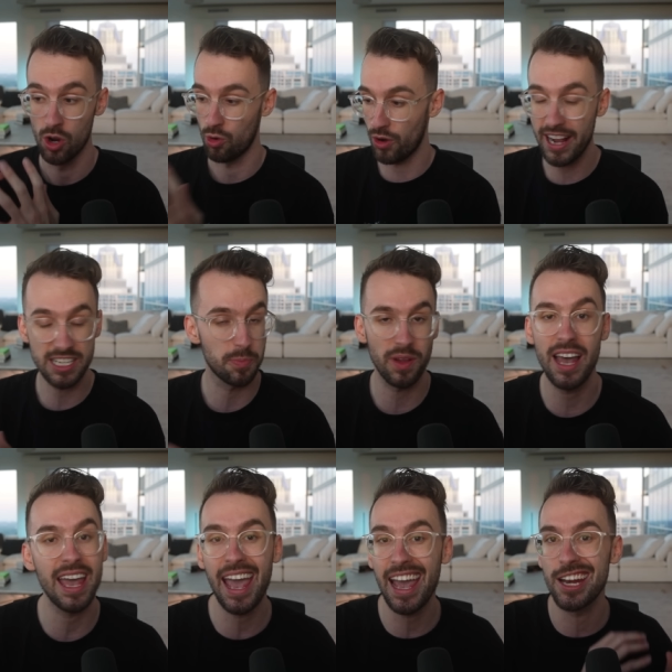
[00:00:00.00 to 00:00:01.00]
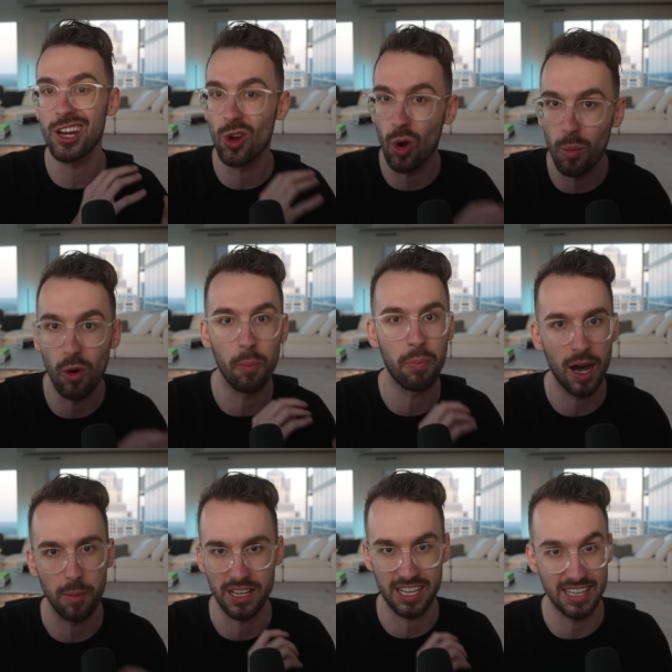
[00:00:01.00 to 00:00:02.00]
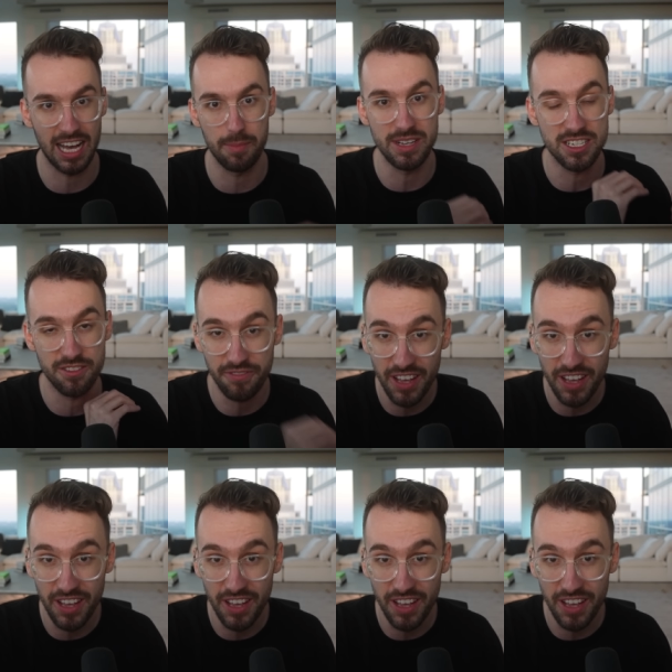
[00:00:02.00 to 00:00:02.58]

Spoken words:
ranked play and normal public lobbies